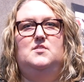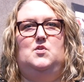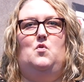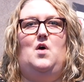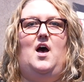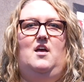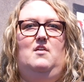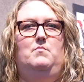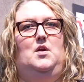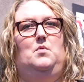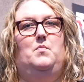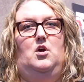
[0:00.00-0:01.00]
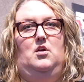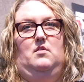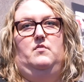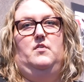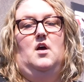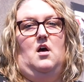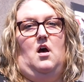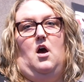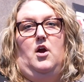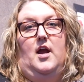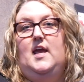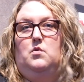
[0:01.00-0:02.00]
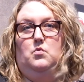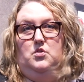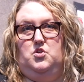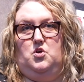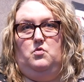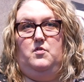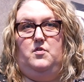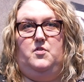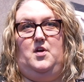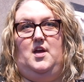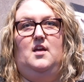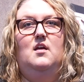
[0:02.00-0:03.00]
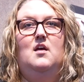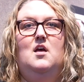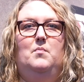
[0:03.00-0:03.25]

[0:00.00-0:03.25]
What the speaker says: so I have been a part of our annual show for three,